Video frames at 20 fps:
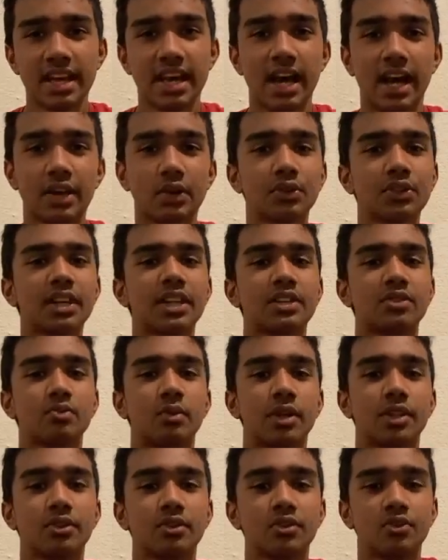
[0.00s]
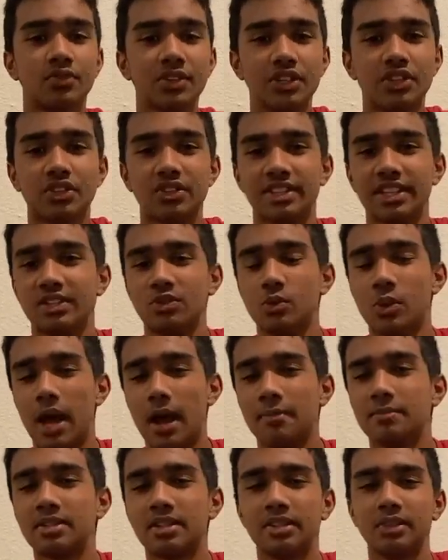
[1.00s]
I don't think it's one of those features that you
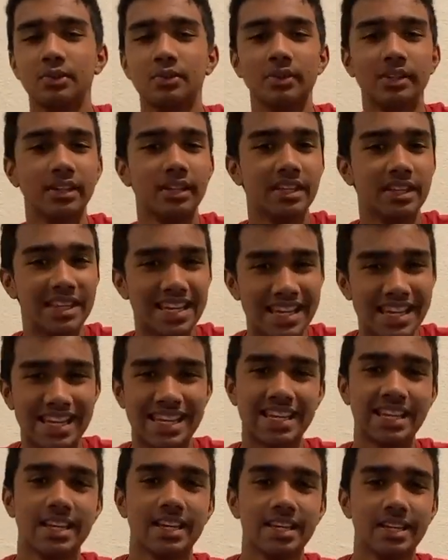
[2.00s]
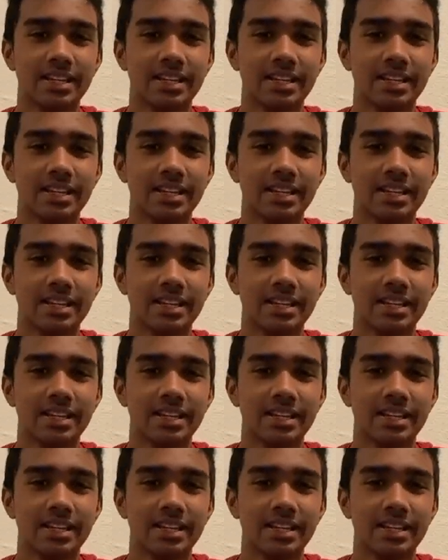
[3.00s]
absolutely need.